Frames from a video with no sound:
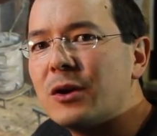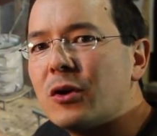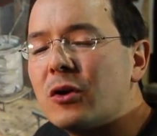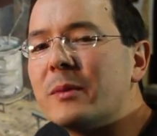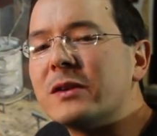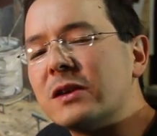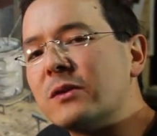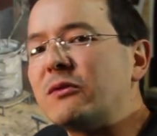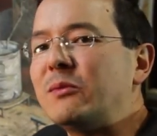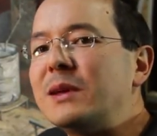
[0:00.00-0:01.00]
almost
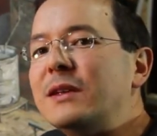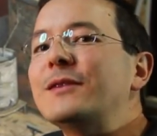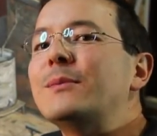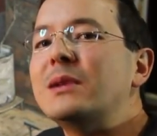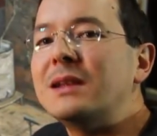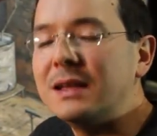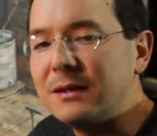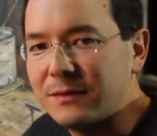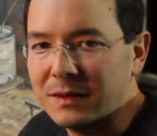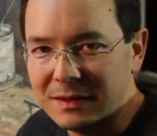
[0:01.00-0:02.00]
helps me to
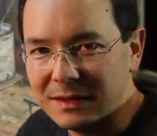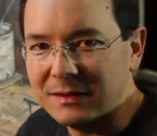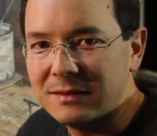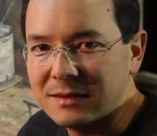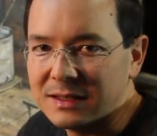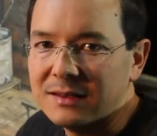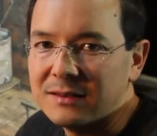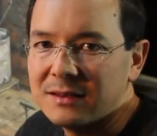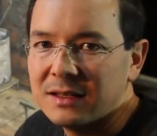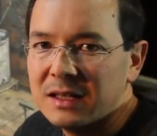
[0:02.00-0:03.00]
believe that these
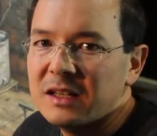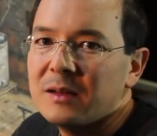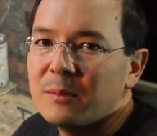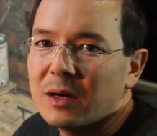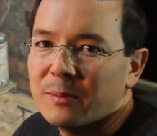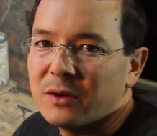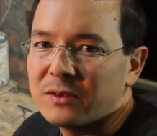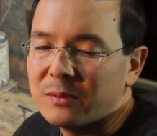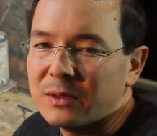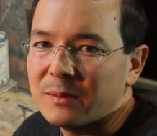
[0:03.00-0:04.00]
scenes might
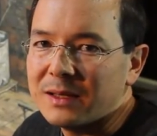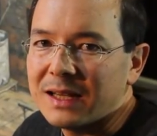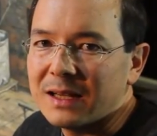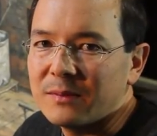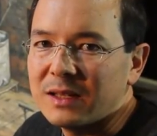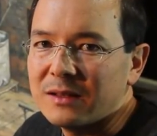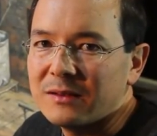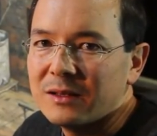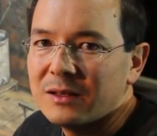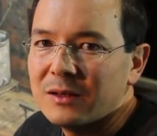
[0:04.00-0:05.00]
possibly be happening,
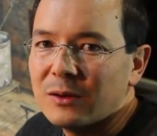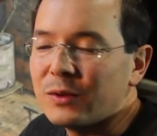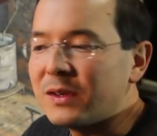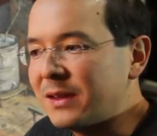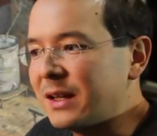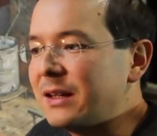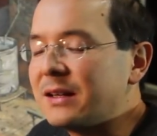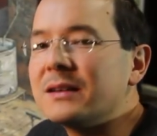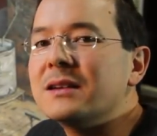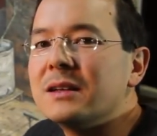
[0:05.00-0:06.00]
or that
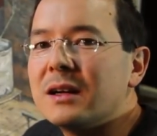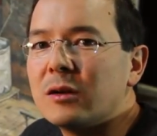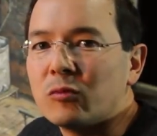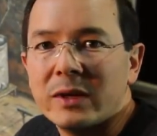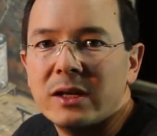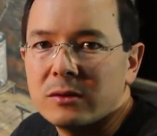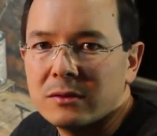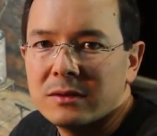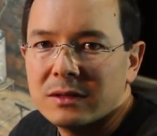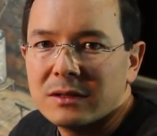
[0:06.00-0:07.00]
they are
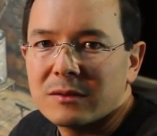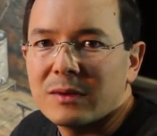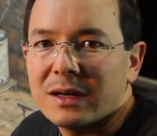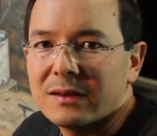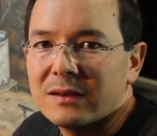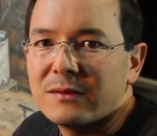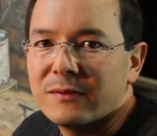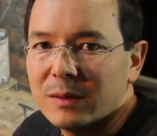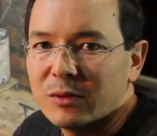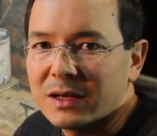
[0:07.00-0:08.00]
real rather than
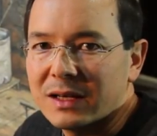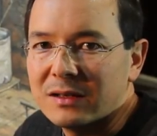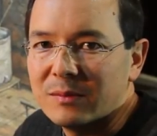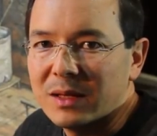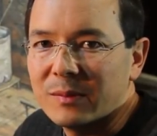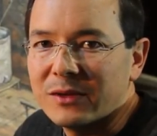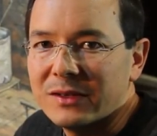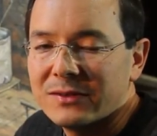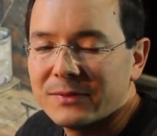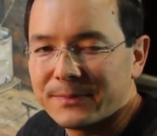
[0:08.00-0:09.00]
fabricated memories.